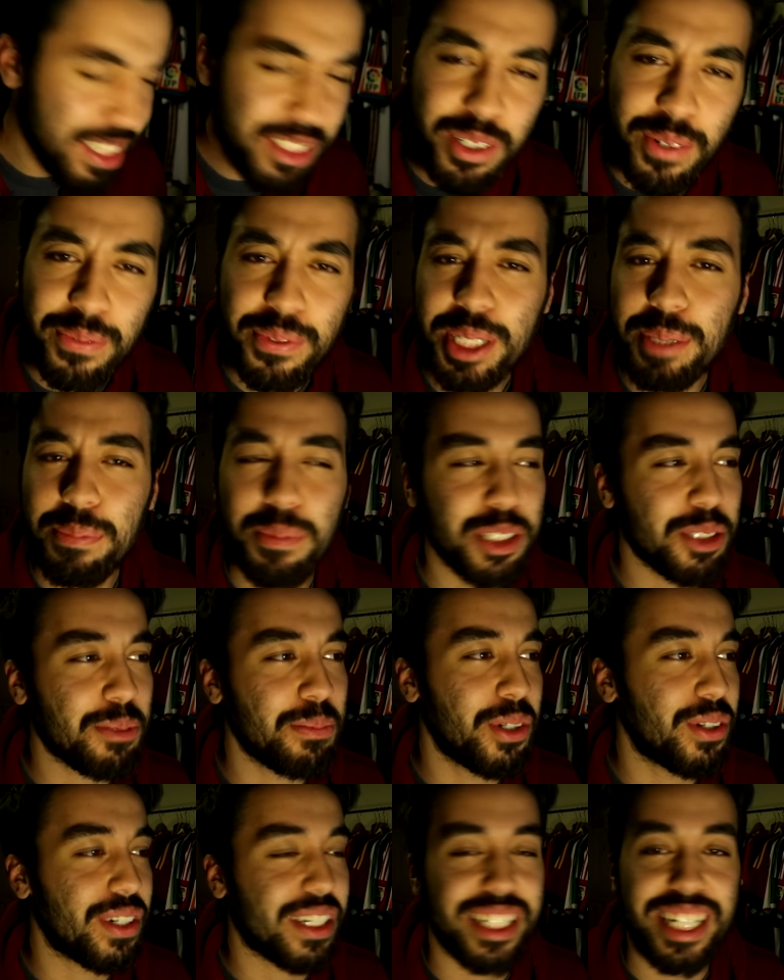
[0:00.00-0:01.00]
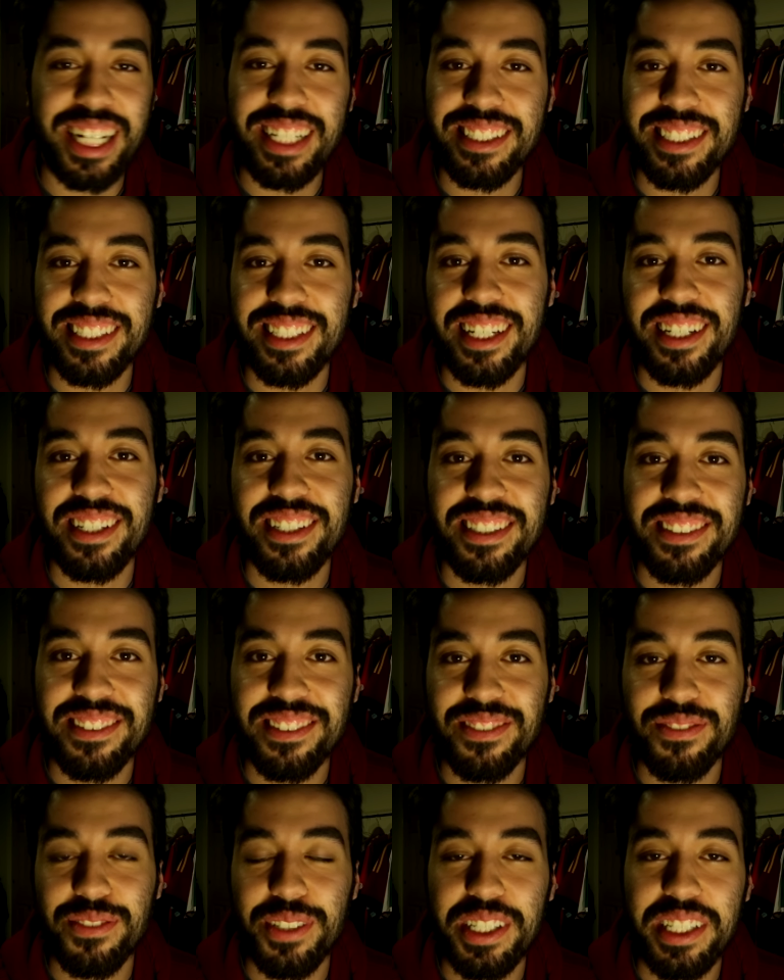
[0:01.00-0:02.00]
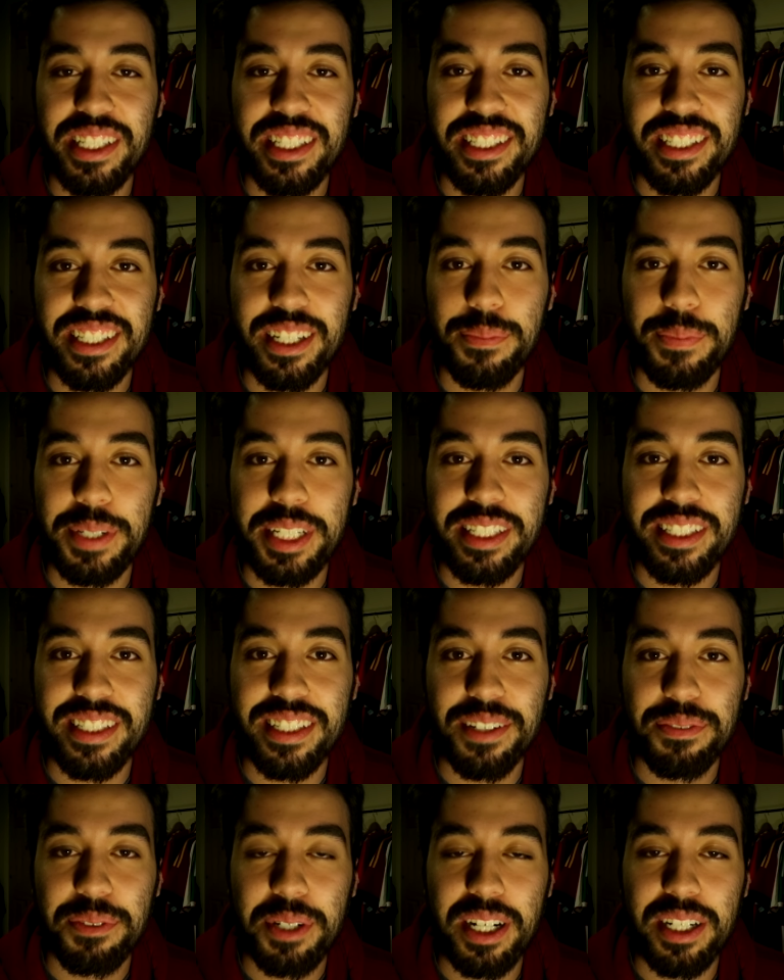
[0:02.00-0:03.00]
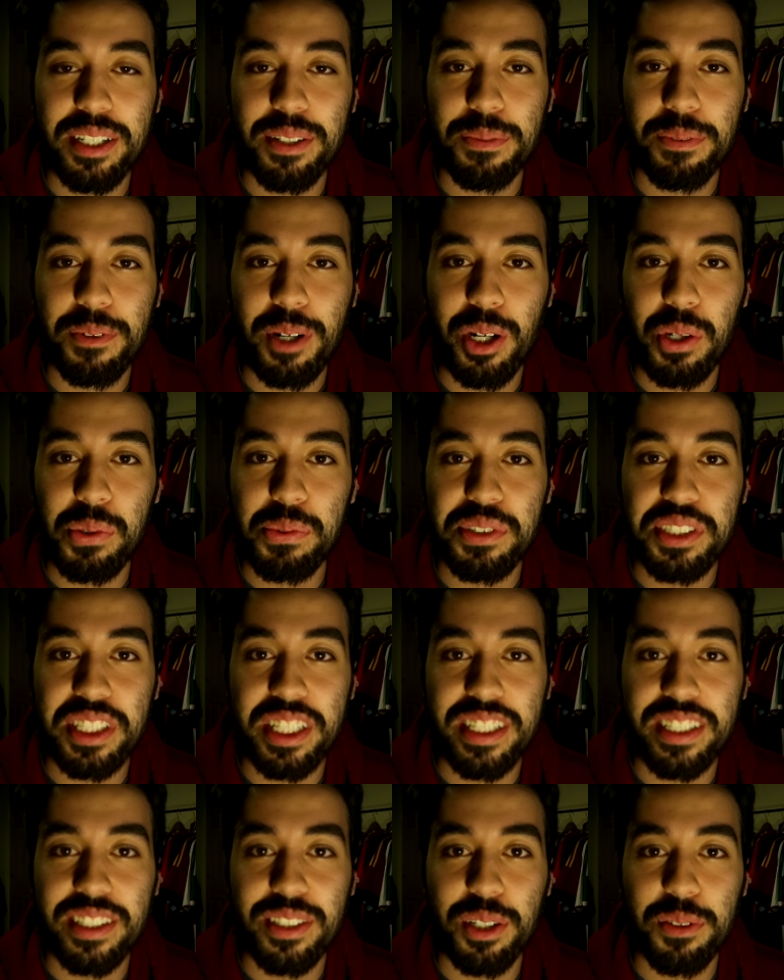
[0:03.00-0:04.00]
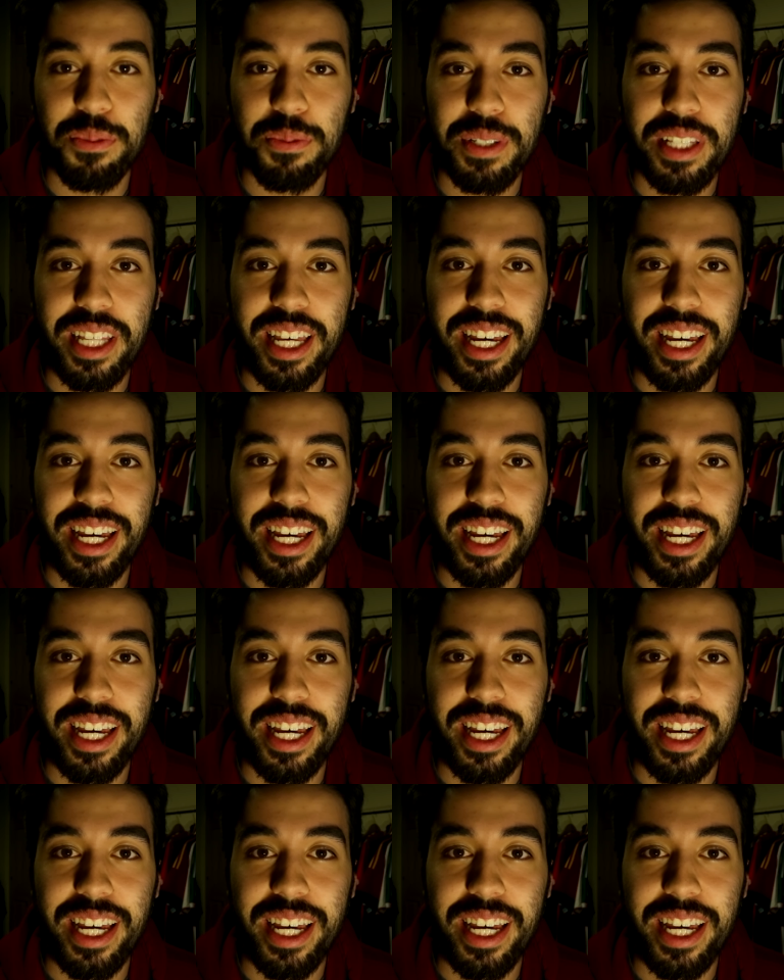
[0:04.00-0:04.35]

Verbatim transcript: There's not really much more I can add to that, really. I mean, I've kind of closed it off with